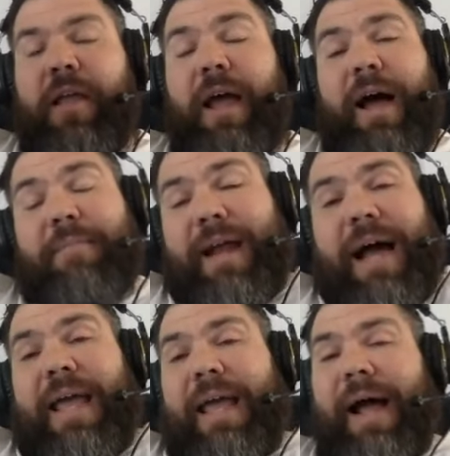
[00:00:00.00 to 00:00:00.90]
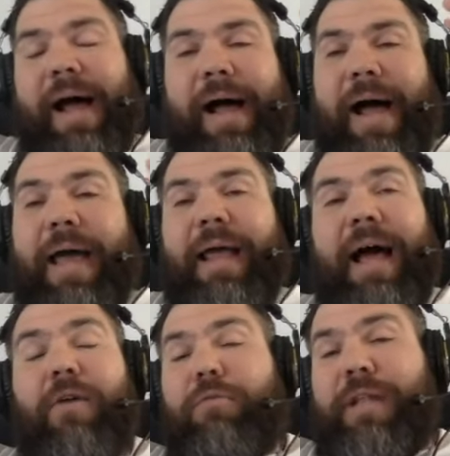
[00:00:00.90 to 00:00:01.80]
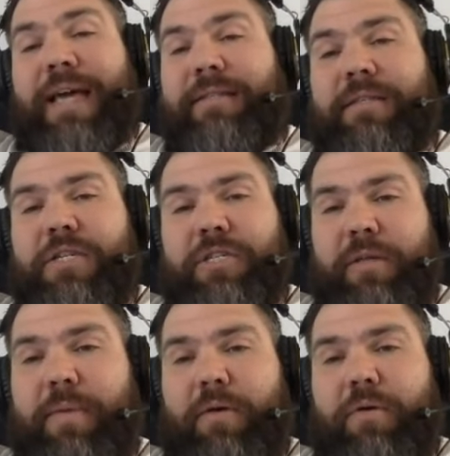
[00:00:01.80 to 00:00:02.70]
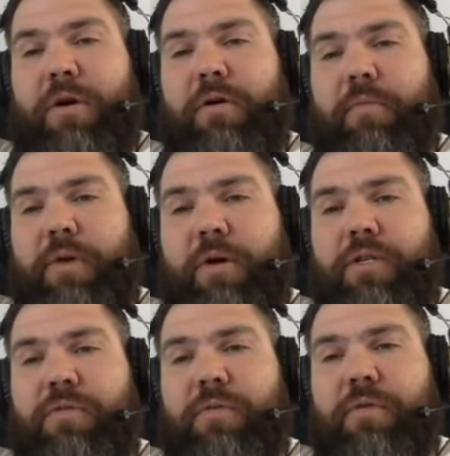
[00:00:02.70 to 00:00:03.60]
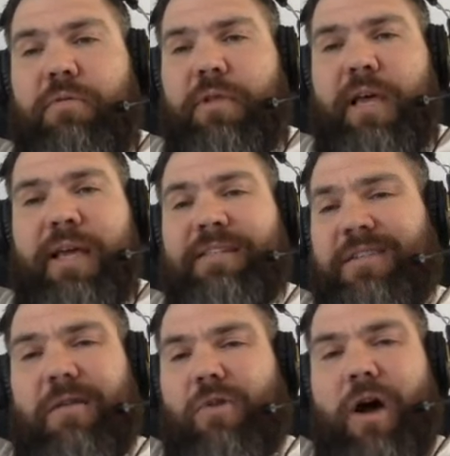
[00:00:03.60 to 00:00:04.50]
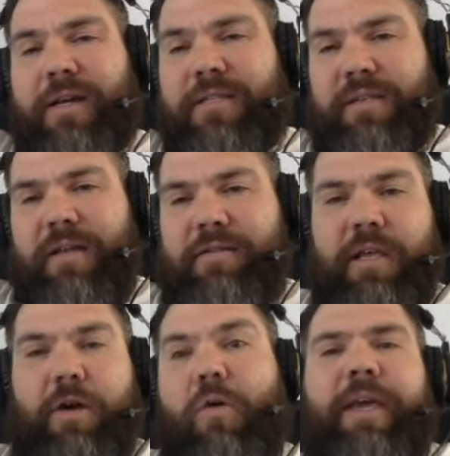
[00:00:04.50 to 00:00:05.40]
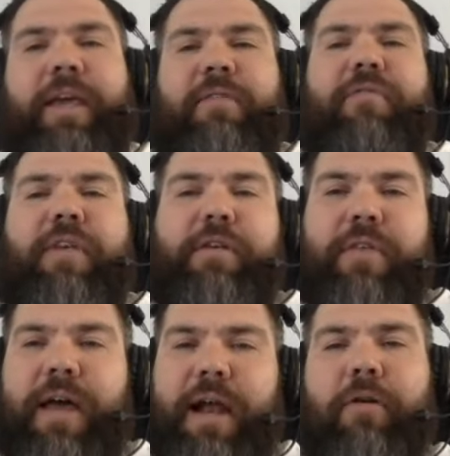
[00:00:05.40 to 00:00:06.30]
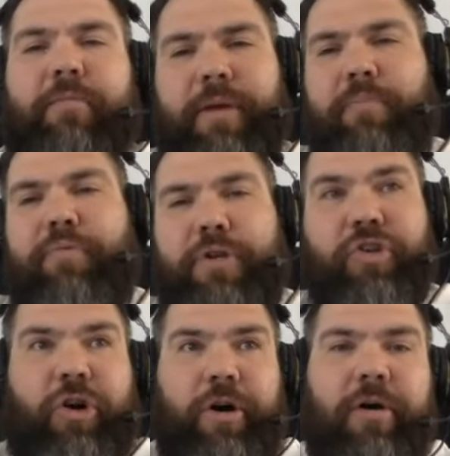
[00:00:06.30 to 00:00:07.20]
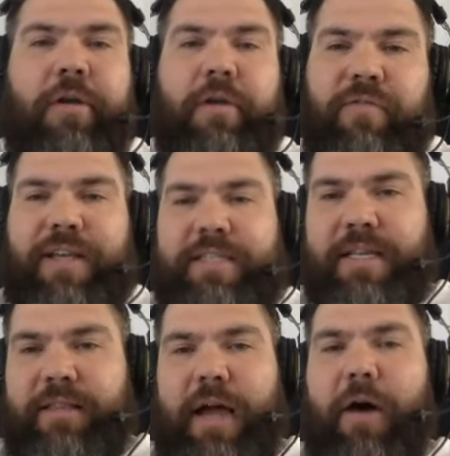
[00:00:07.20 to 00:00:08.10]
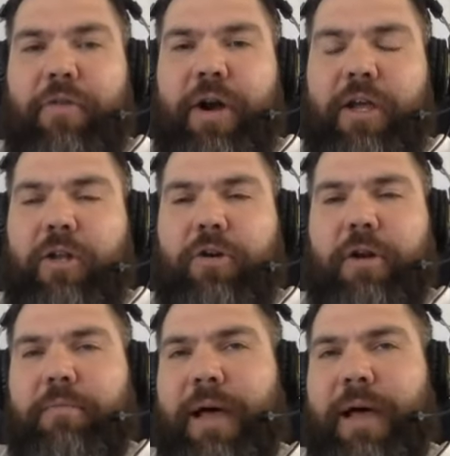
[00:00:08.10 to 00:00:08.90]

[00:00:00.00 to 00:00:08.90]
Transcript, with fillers: I mean, I I I don't like to teach lapel guard. I'll be honest with you. Like it's not rocket science. It's like, oh, I can't figure that out. I'm like, I'm pretty sure if I sit down there, I can learn it.